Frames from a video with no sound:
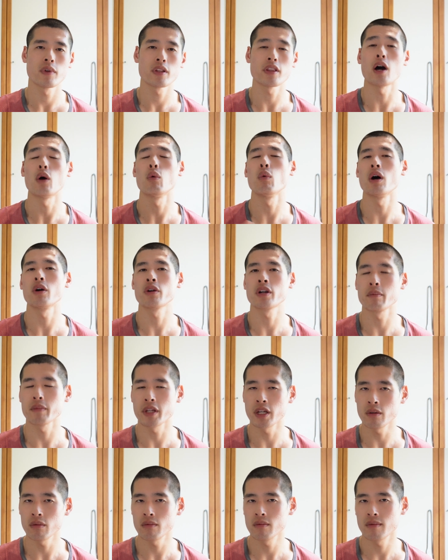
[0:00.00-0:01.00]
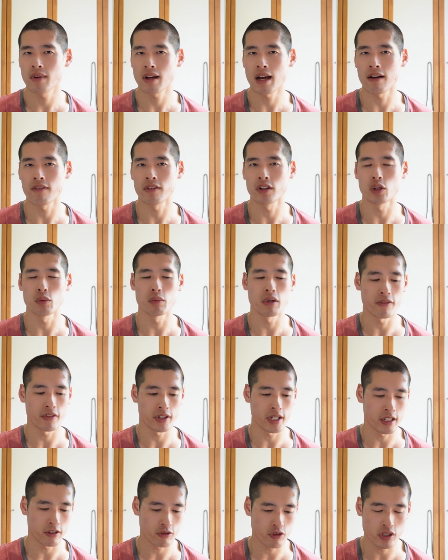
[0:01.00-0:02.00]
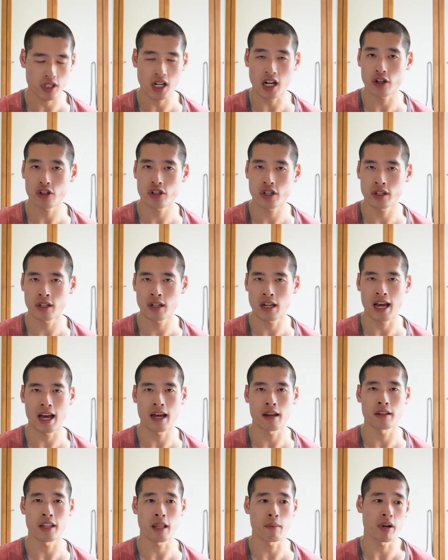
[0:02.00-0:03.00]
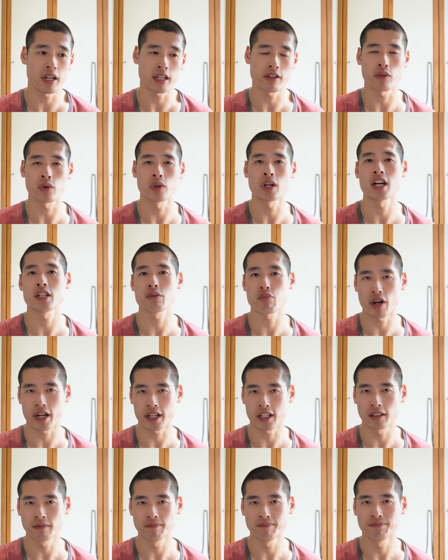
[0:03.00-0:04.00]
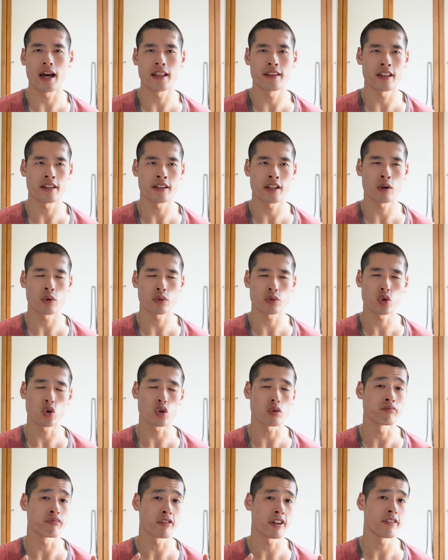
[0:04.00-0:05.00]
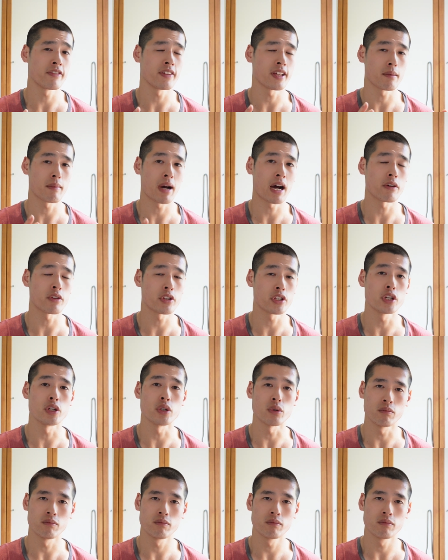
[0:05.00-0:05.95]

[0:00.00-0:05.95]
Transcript: They'll welcome you, have a little bit of an introduction, and they might give you an icebreaker. And then they'll talk briefly about you.